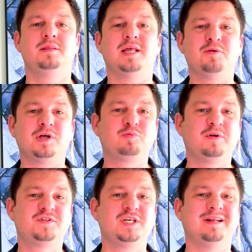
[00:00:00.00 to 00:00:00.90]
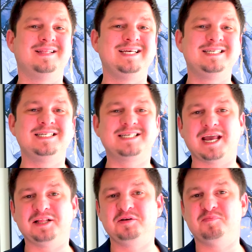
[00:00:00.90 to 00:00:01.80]
Now that we've seen an easy
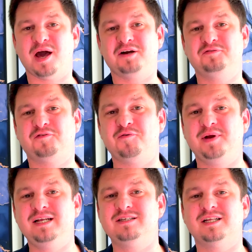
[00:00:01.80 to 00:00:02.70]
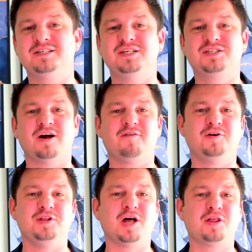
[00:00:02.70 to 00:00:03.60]
scaling pattern for reads, let's discover
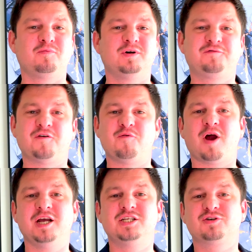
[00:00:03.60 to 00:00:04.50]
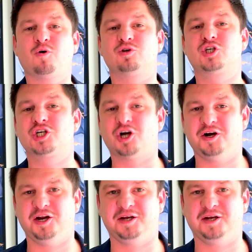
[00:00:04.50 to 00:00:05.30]
another one for writes called sharding.